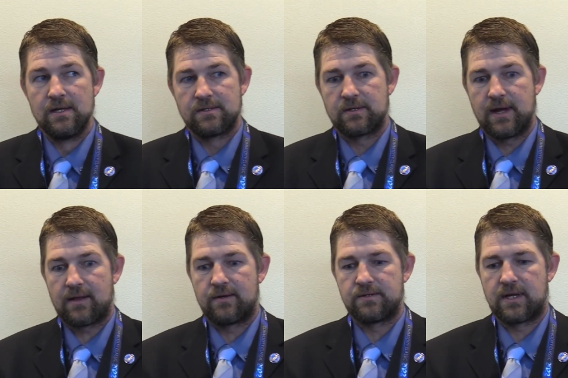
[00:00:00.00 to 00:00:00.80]
So
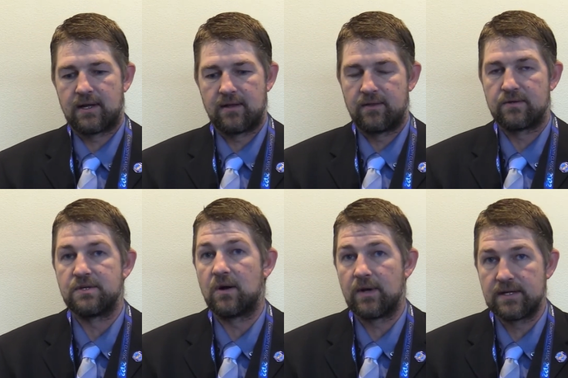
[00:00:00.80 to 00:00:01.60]
yeah, there's
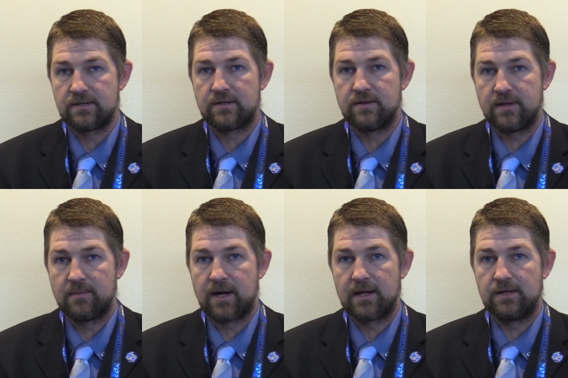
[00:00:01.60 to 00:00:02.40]
no end to the
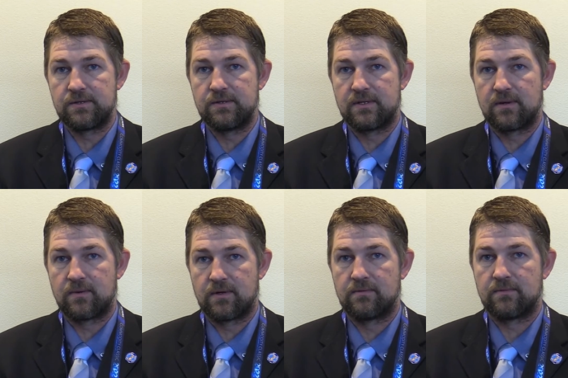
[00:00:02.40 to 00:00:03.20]
amount of issues that
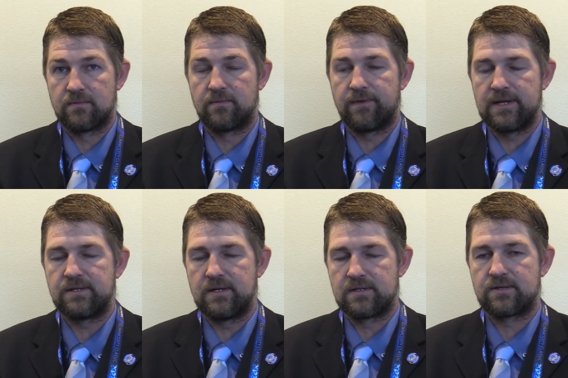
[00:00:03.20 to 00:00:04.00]
we're
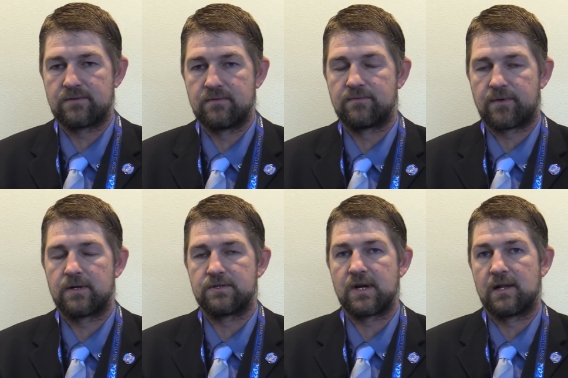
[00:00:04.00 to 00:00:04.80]
facing as far
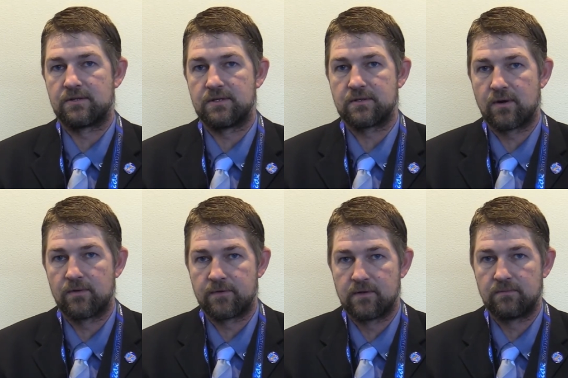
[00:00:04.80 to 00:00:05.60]
as challenges go
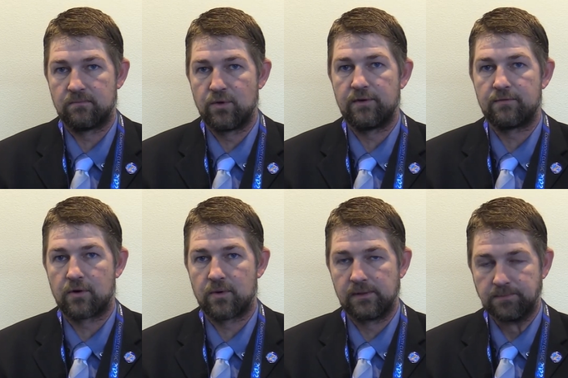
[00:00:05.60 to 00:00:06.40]
for moving forward.